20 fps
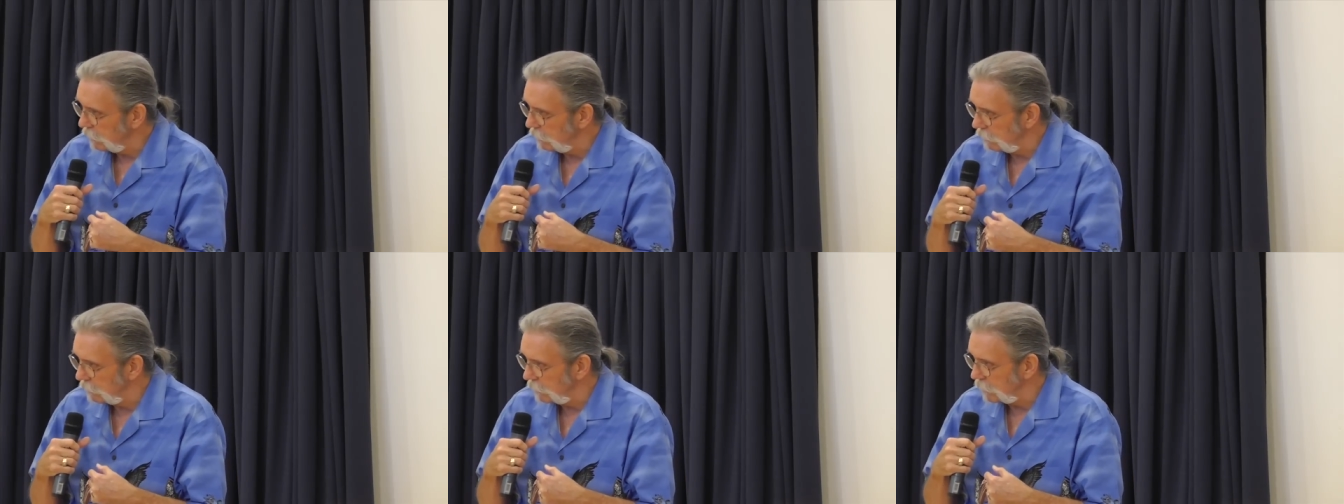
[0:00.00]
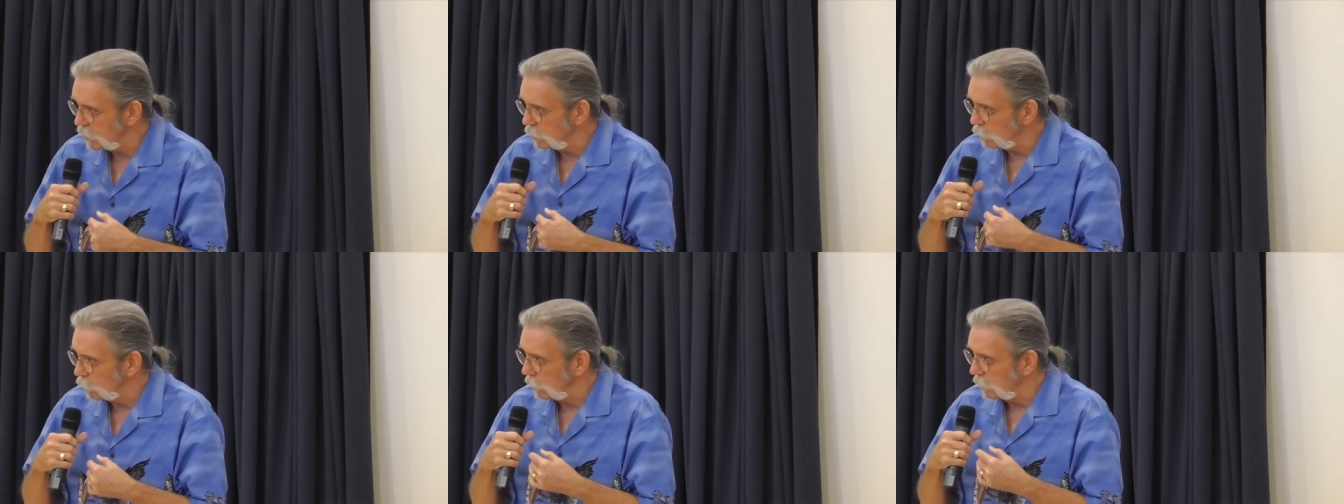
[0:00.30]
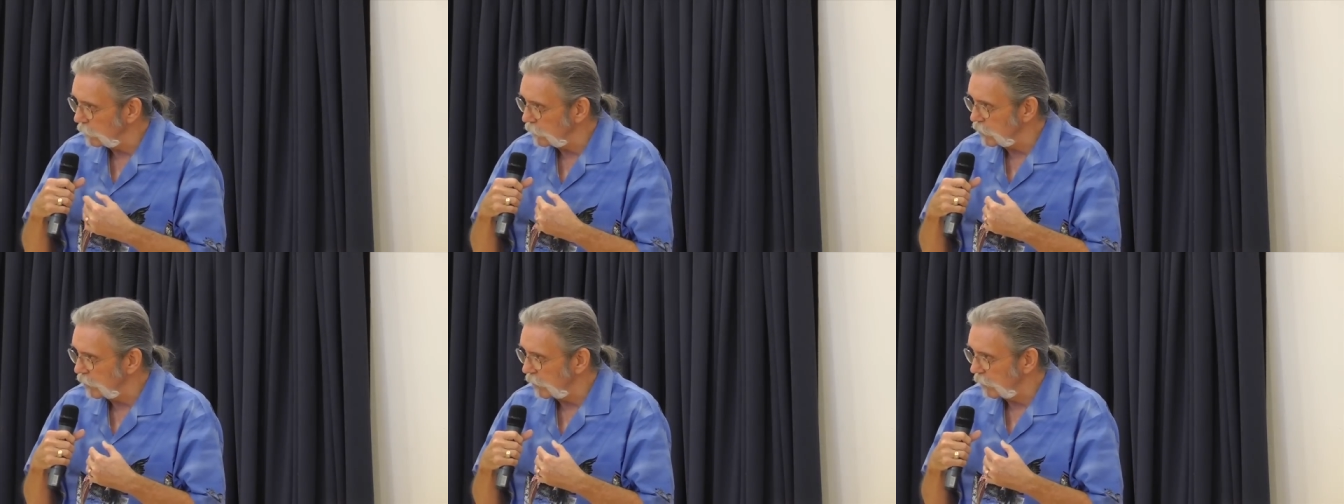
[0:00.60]
in this
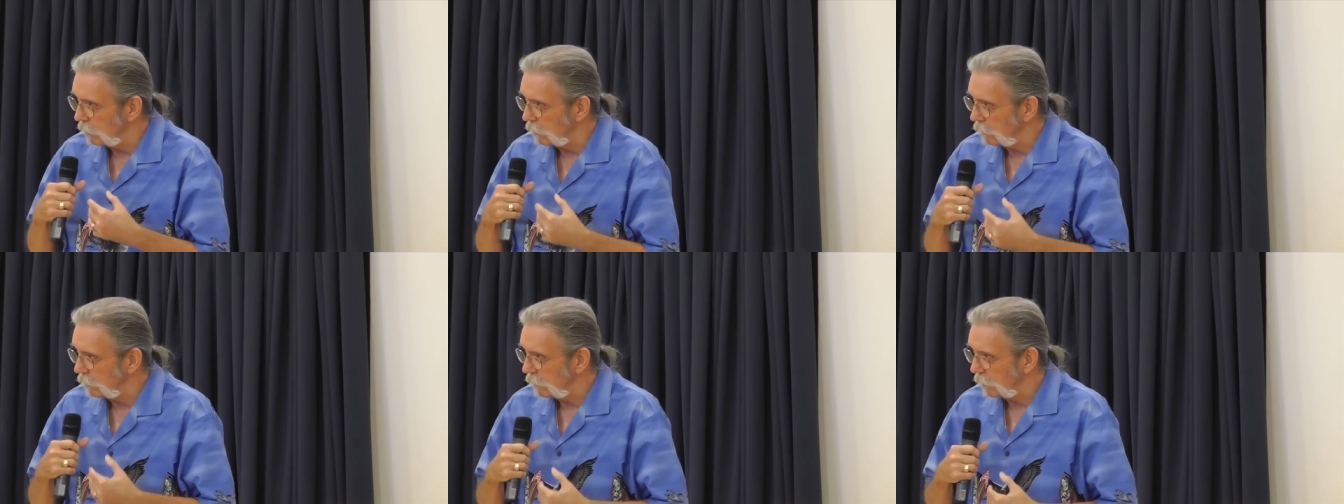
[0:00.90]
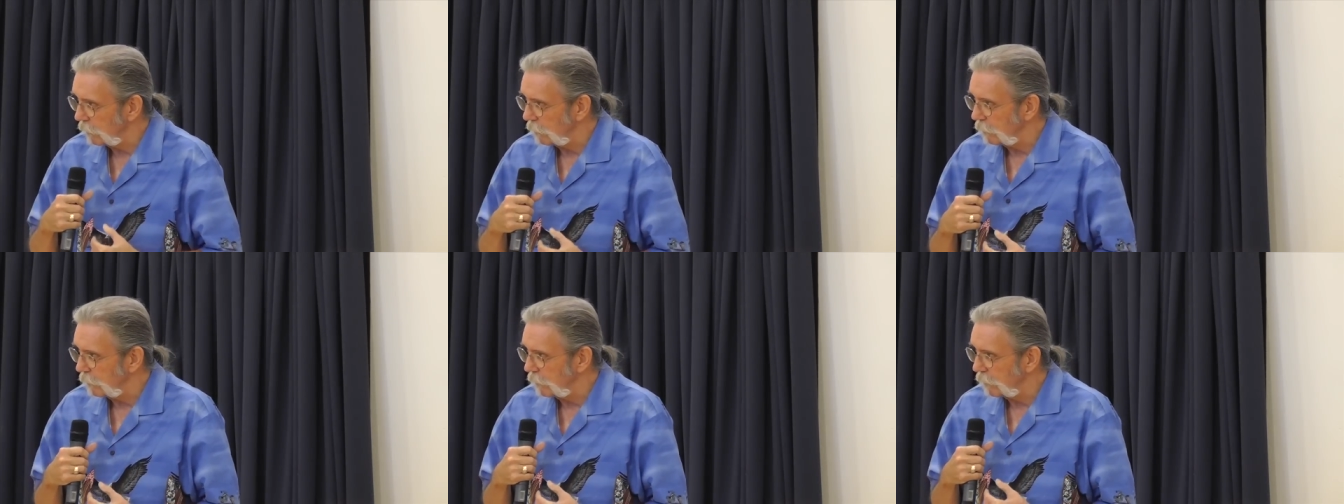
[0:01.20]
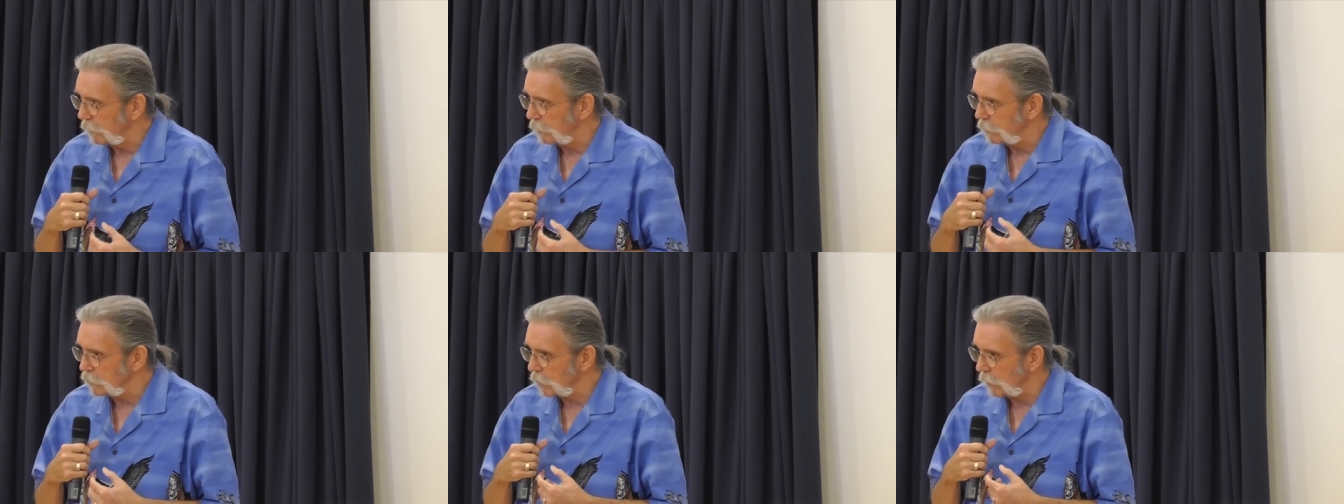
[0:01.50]
wheelchair,
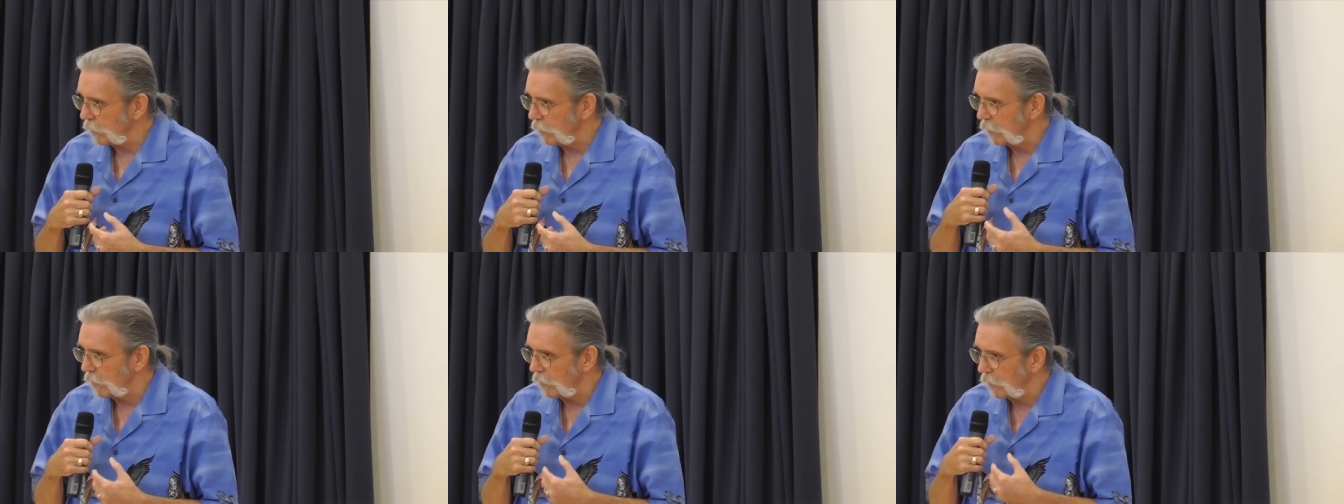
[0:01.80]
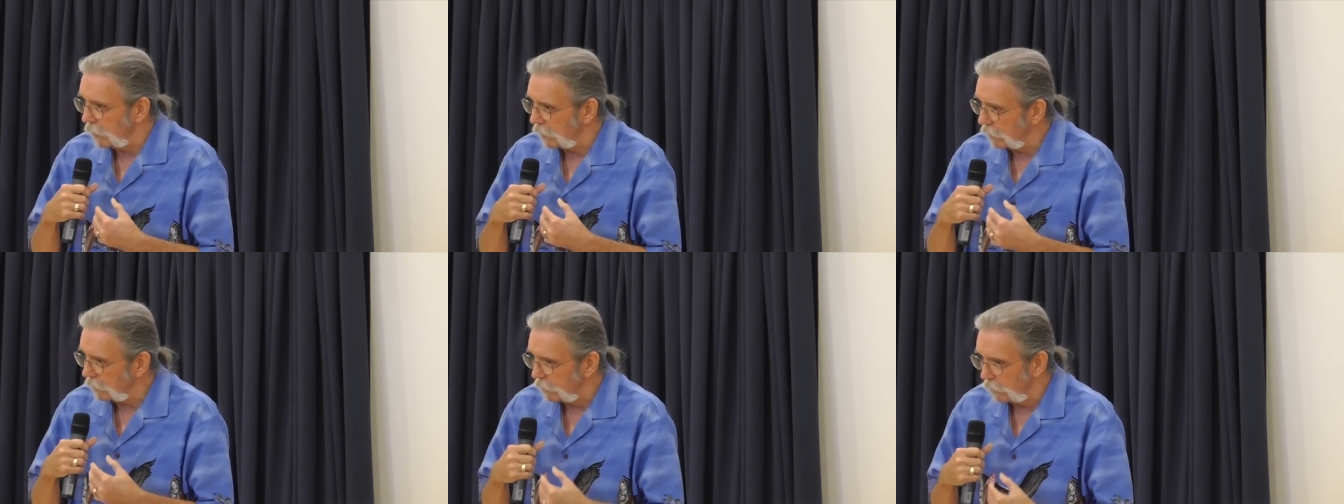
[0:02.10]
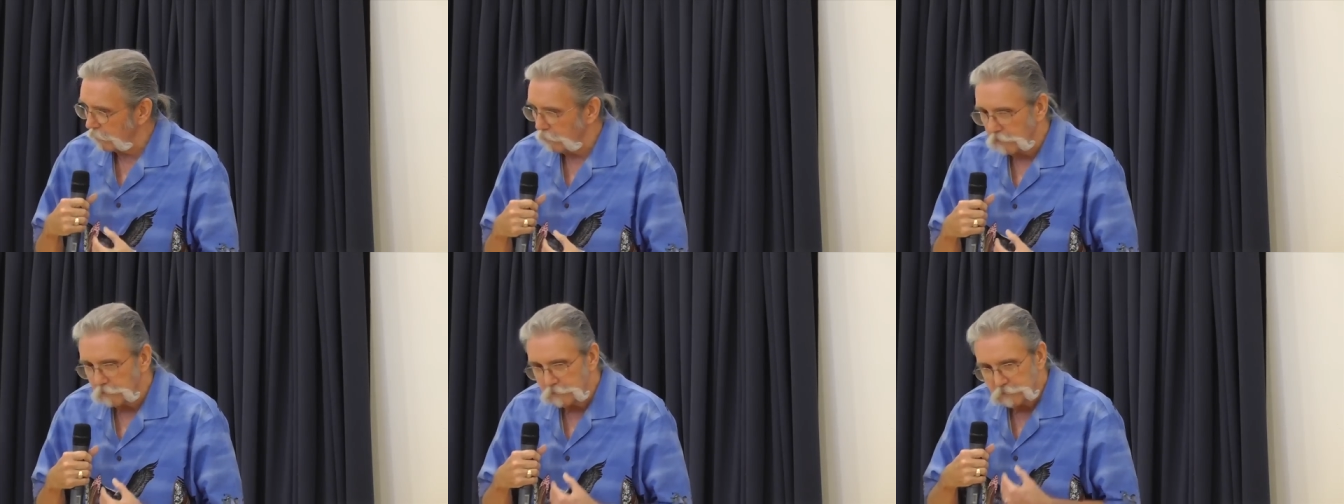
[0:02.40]
just kind of
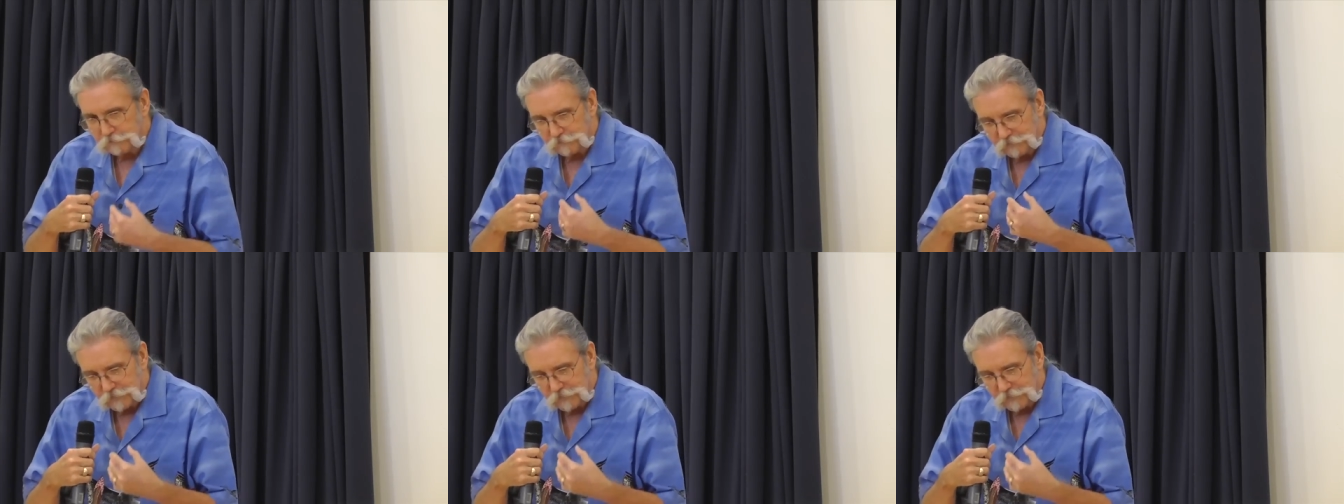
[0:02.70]
like